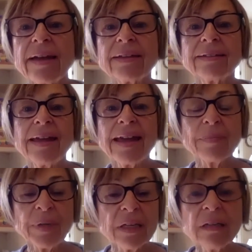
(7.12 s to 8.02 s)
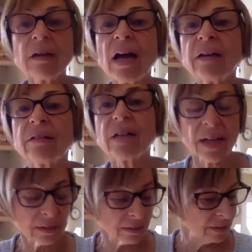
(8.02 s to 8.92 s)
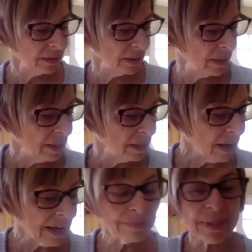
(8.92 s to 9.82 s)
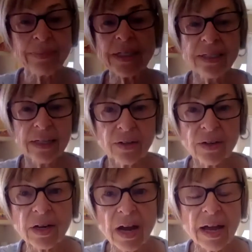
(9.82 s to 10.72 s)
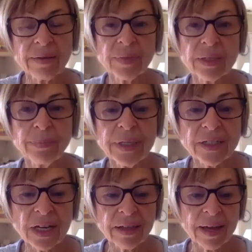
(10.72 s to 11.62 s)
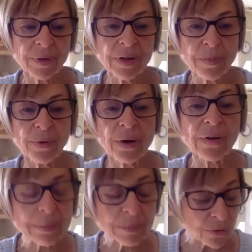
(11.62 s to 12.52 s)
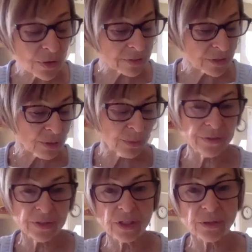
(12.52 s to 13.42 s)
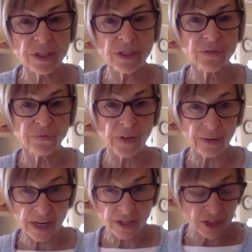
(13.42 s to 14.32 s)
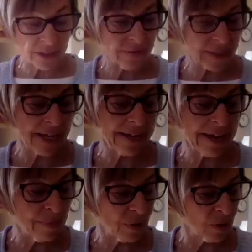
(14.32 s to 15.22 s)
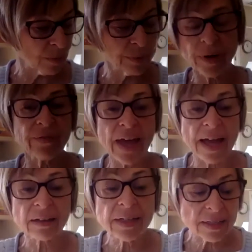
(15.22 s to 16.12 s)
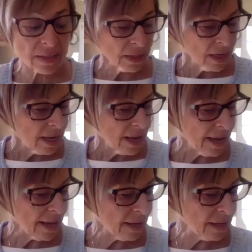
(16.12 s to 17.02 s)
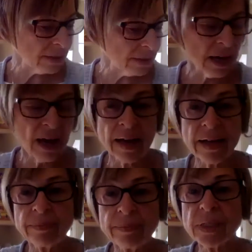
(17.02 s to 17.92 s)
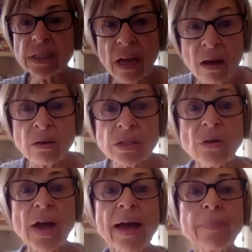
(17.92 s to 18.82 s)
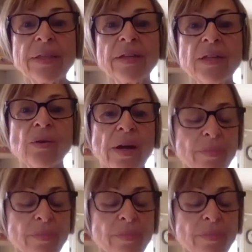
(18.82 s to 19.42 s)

and happy Hanukkah. I'm Debbie Singer. I'm the PJ Library Program Director with the Jewish Federation, the San Gabriel Pomona Valleys, and I'm so, so happy that you were